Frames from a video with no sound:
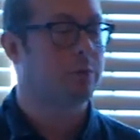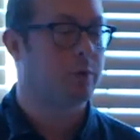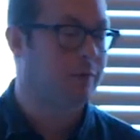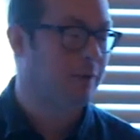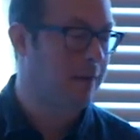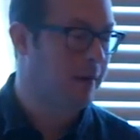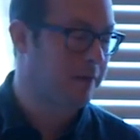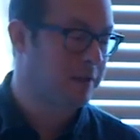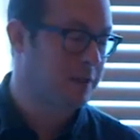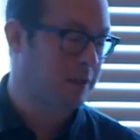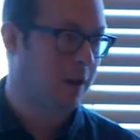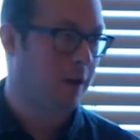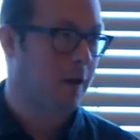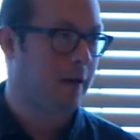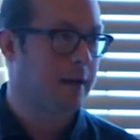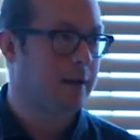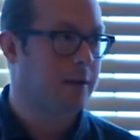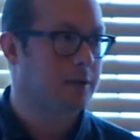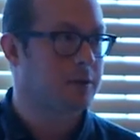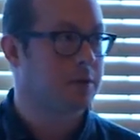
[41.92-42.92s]
with various
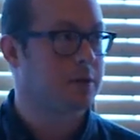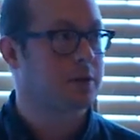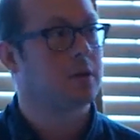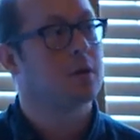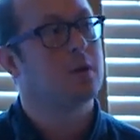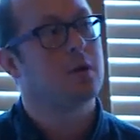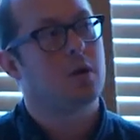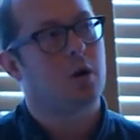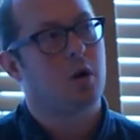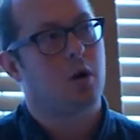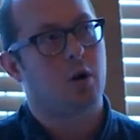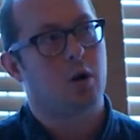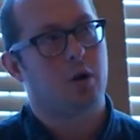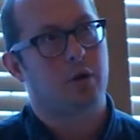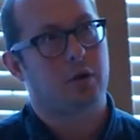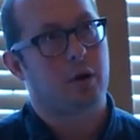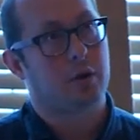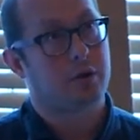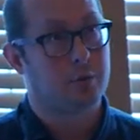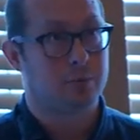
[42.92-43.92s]
clients
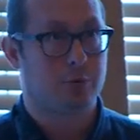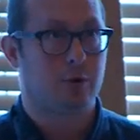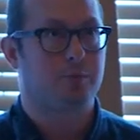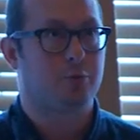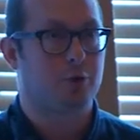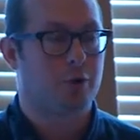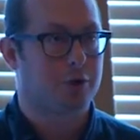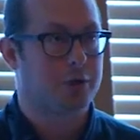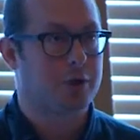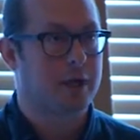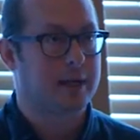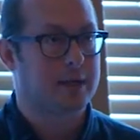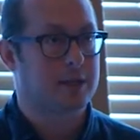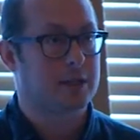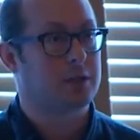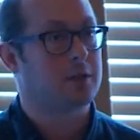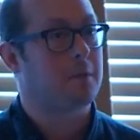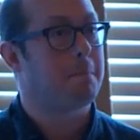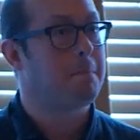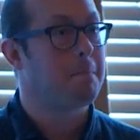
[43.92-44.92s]
on a number of
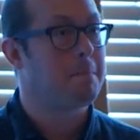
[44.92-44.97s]
projects,